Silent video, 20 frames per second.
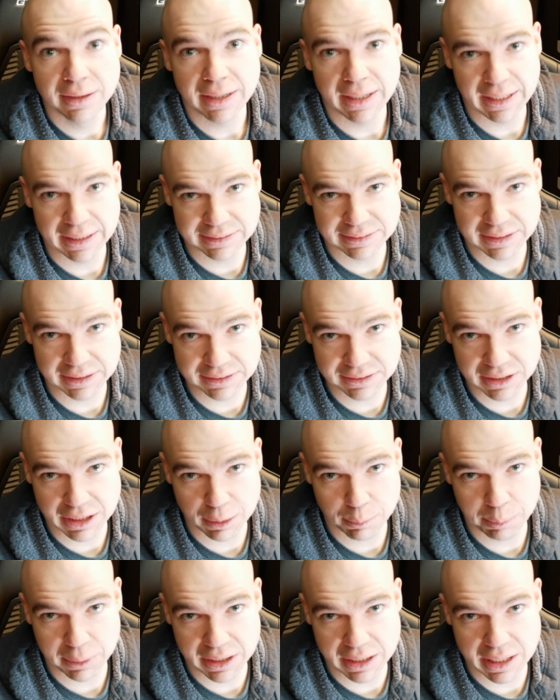It's his
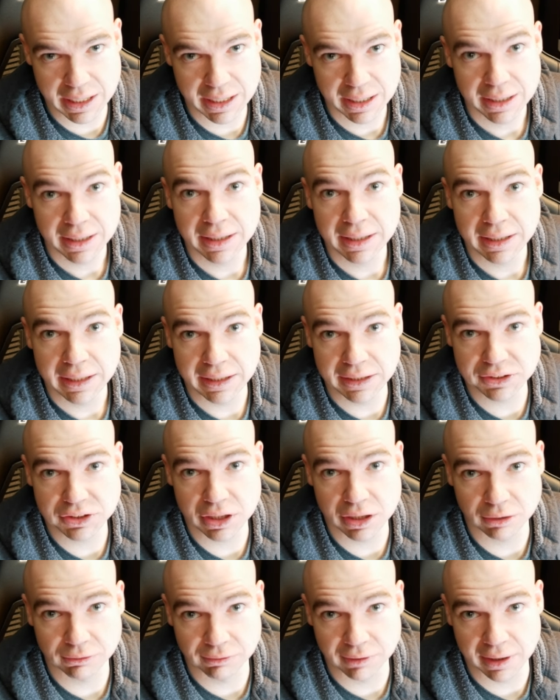company. He's going
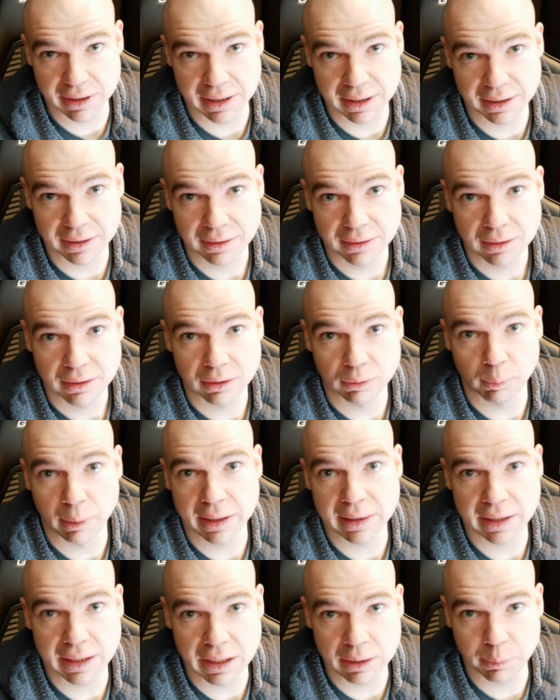to run it the way
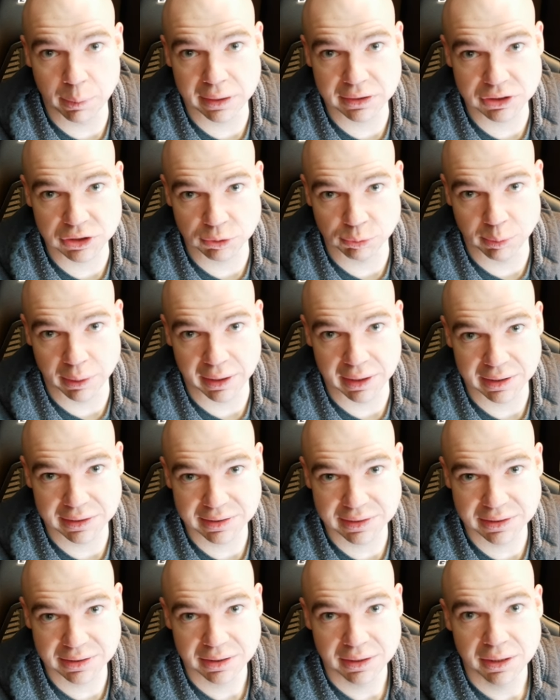that he wants to run
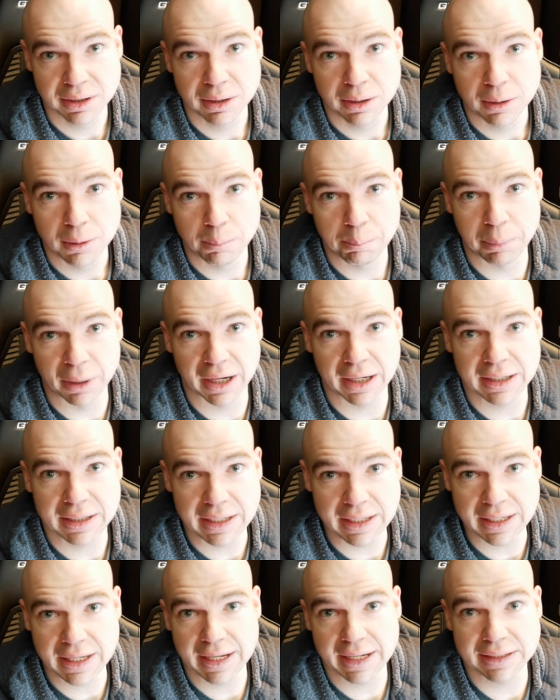it. But
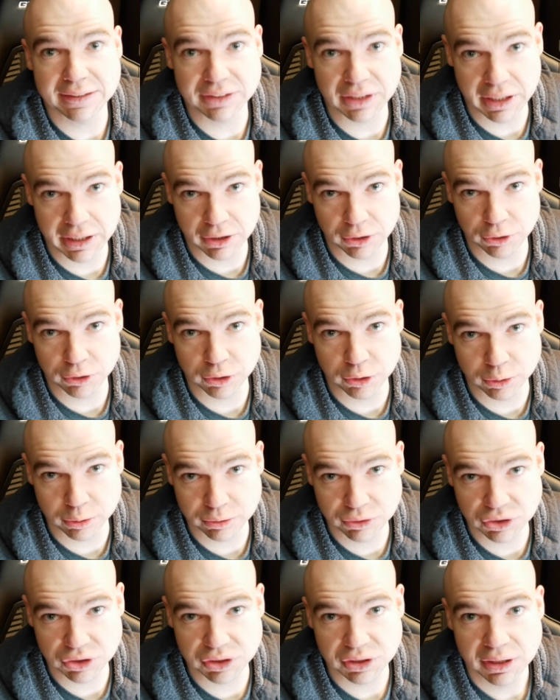he has
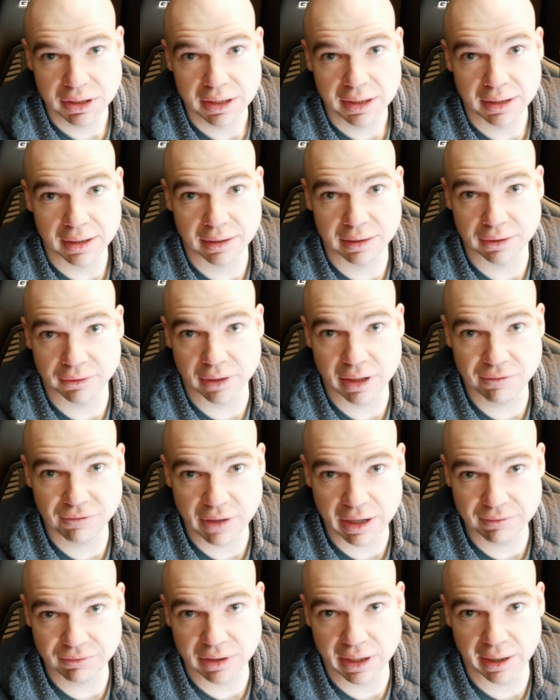introduced the
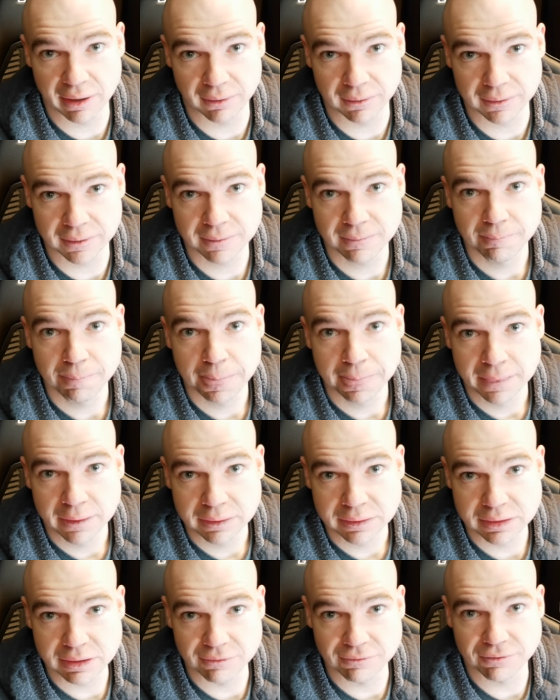$35
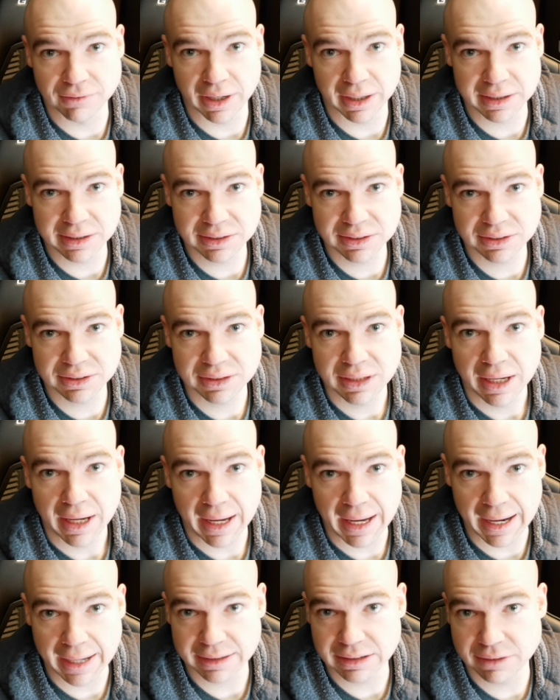device
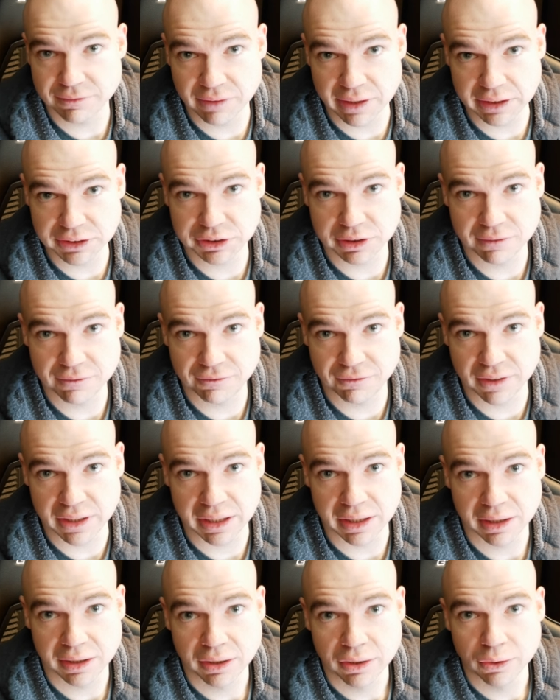activation
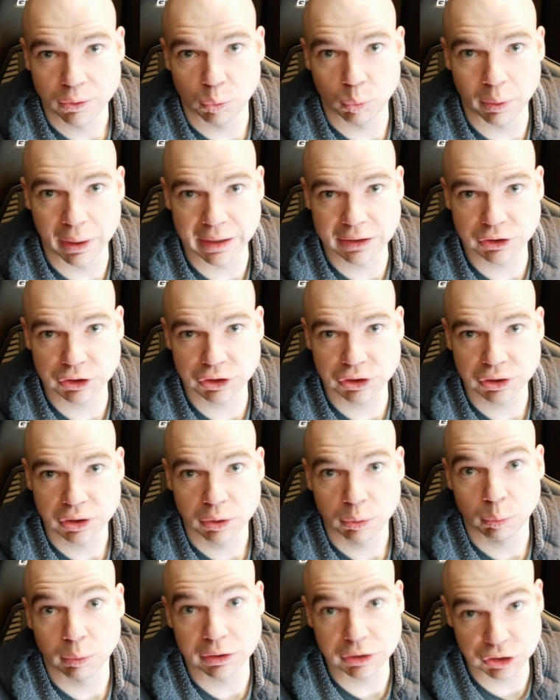fee, which
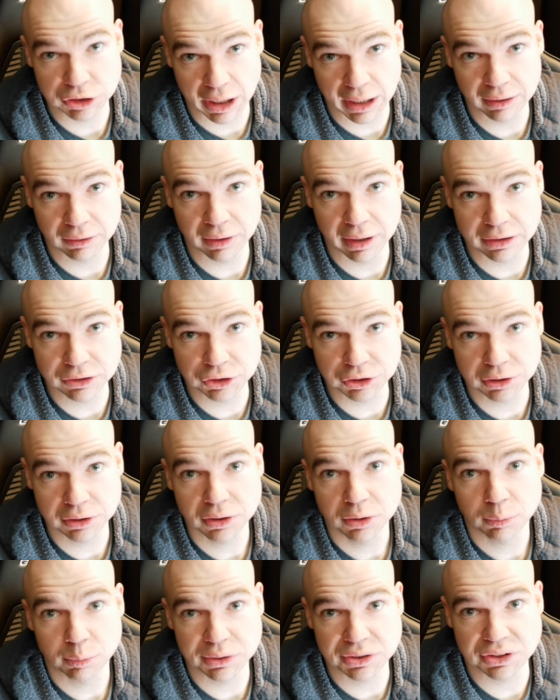when John Legere
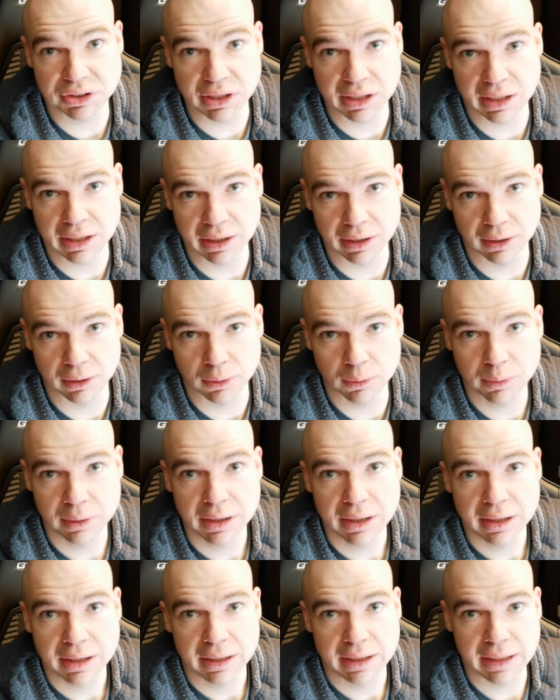was CEO,
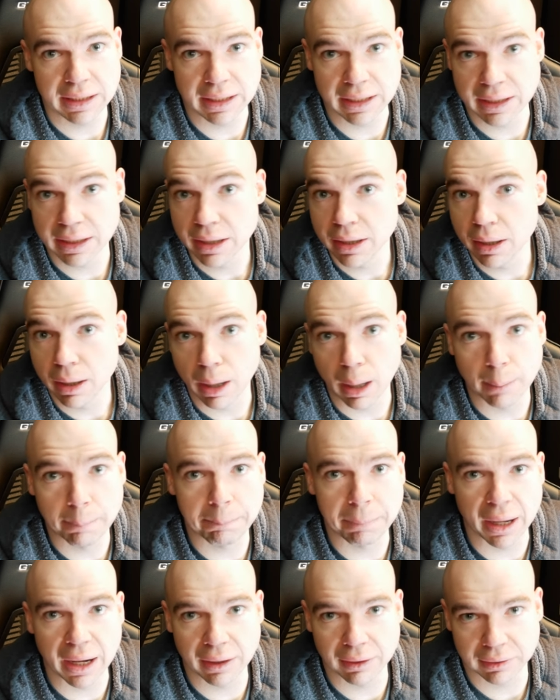he
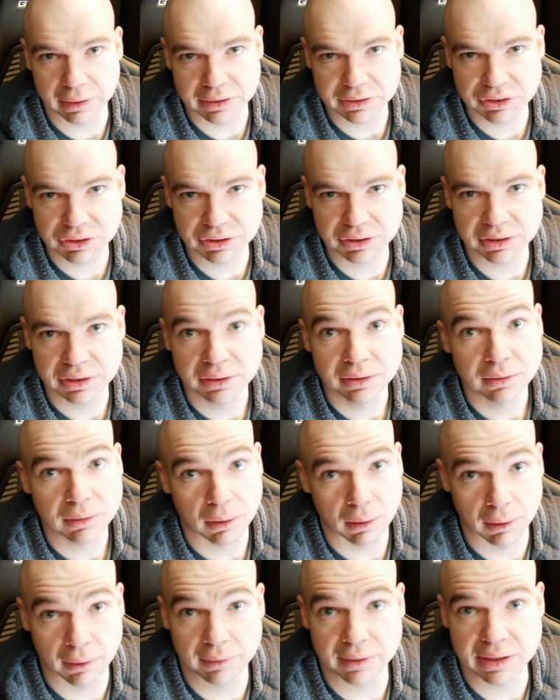abolished
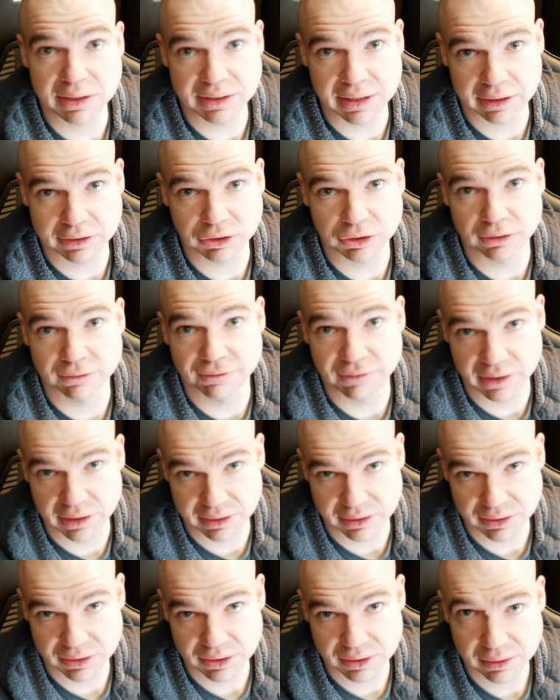all these extra
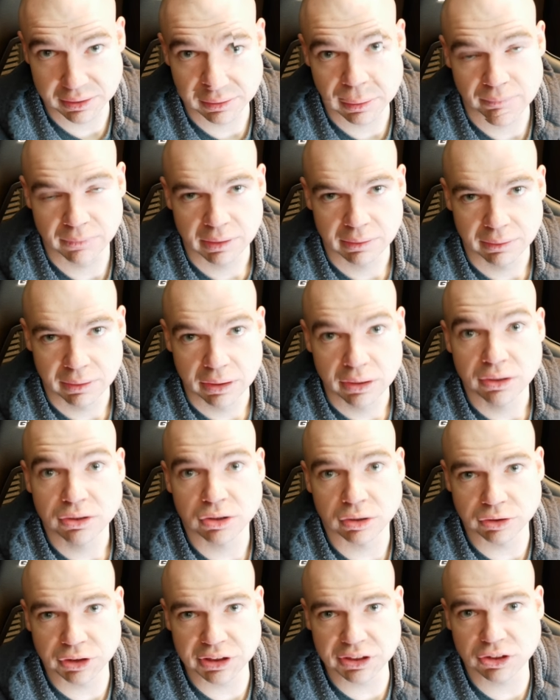fees.
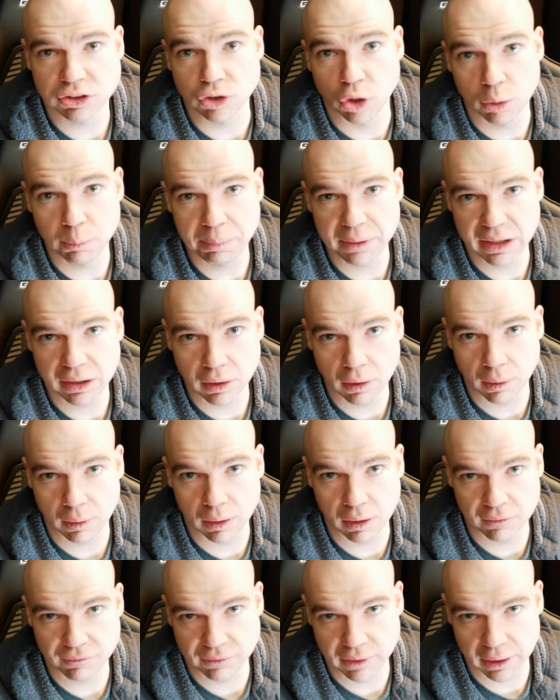So just don't be caught
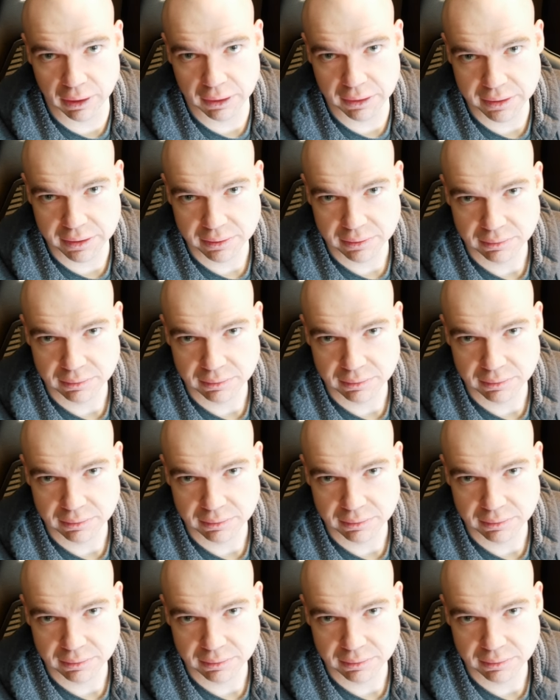off guard.